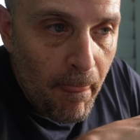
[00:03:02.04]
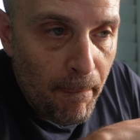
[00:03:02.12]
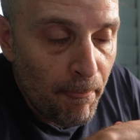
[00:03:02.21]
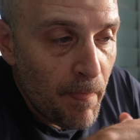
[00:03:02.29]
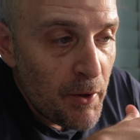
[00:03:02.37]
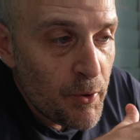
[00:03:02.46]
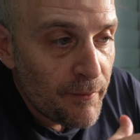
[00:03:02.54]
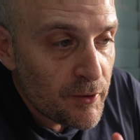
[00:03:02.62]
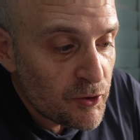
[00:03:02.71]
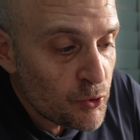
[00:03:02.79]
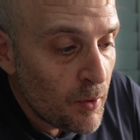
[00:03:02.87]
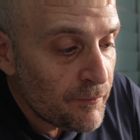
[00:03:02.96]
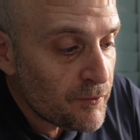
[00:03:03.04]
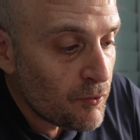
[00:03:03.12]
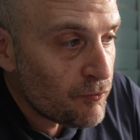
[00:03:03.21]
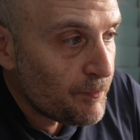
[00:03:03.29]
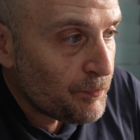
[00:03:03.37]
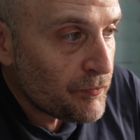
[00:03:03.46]
And then you have the soft
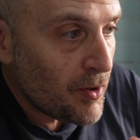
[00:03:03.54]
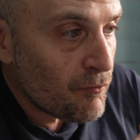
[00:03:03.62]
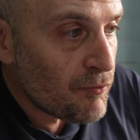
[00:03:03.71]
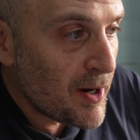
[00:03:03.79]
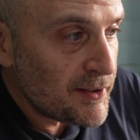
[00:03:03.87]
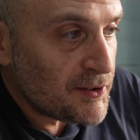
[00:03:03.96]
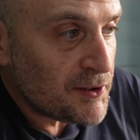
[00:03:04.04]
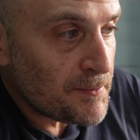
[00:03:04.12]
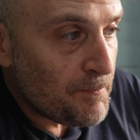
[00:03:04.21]
rice